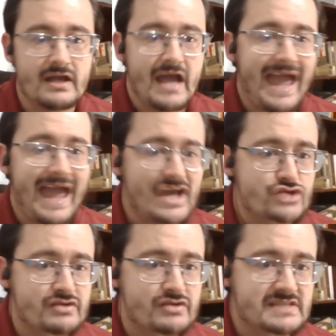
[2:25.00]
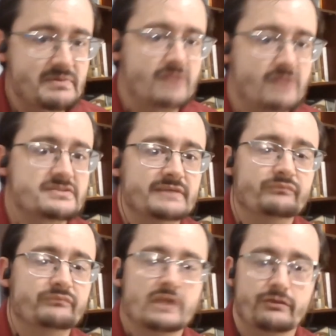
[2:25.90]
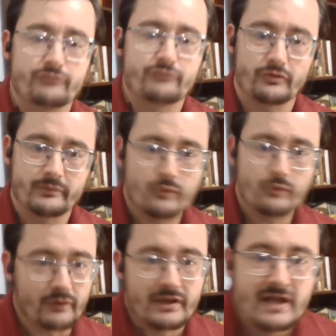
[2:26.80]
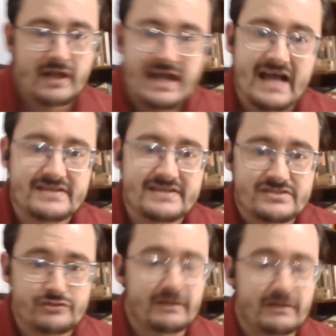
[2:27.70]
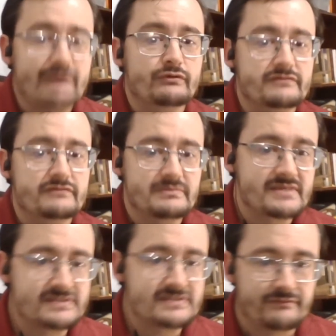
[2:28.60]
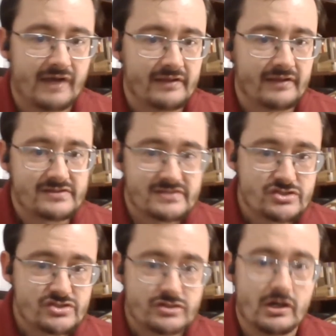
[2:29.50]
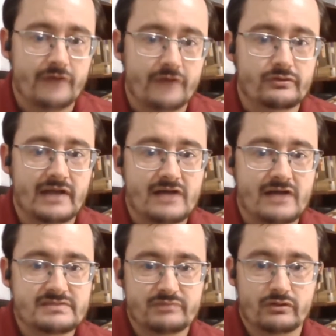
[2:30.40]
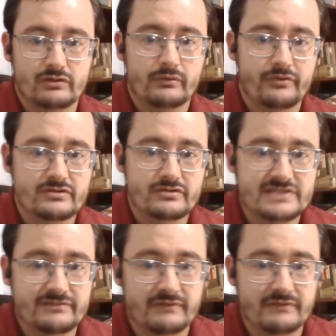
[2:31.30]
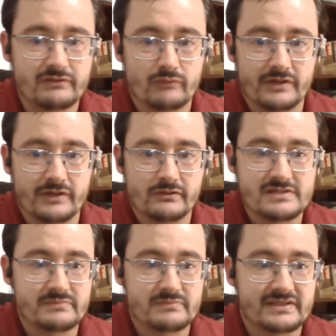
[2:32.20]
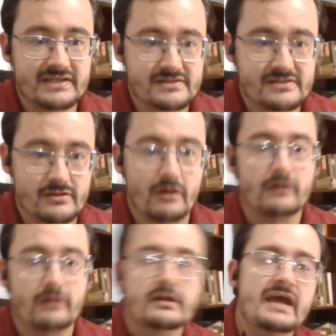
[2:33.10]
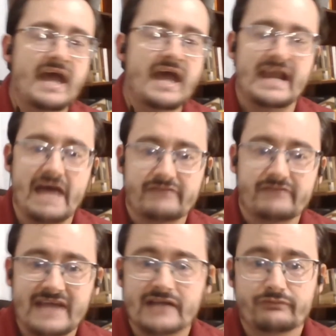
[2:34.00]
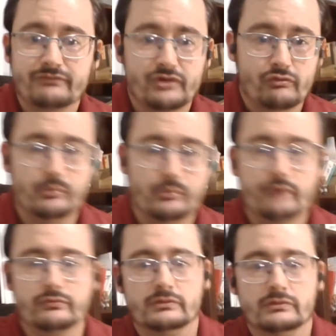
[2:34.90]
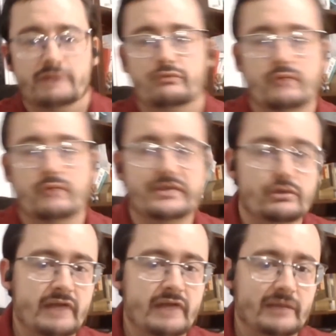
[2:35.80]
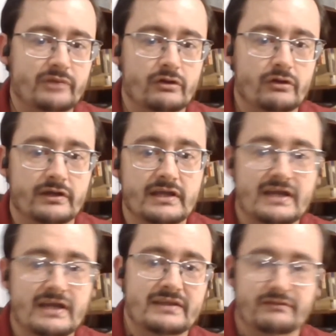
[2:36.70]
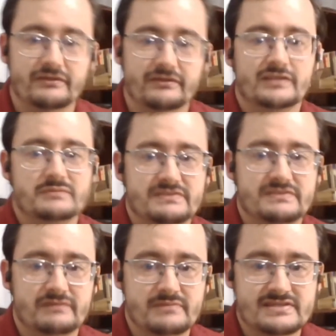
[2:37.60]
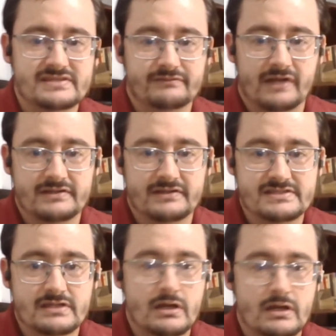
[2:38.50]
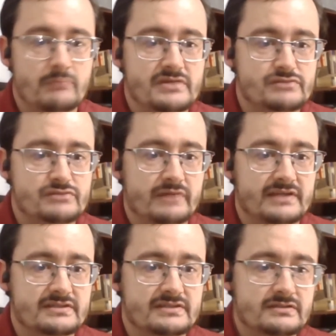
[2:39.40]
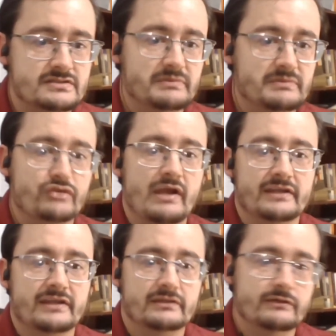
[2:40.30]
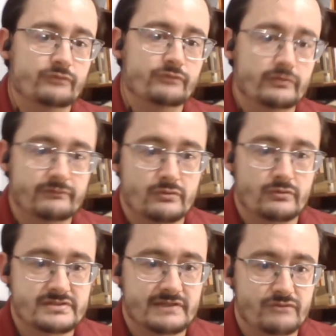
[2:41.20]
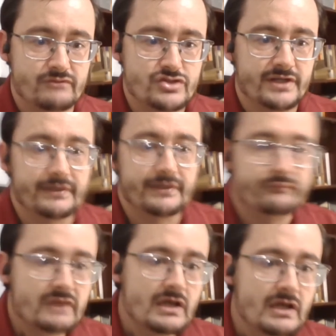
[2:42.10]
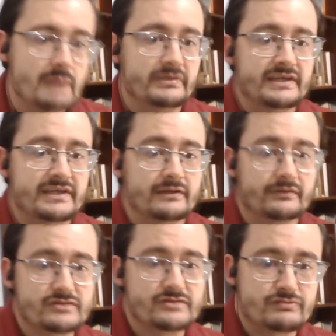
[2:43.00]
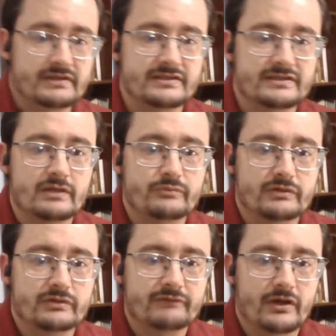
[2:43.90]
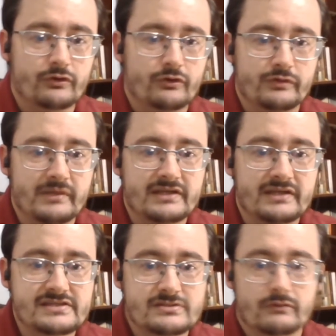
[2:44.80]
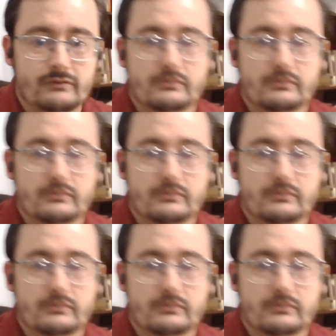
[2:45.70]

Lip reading: and transparency. Furthermore, as a survivor of domestic violence, she authored House Bill 1351, known as Makya's Law, and advocated for the removal of the one-year waiting period that victims of domestic violence must wait to be granted a full divorce in Virginia. Makya Little is running to help unify her community so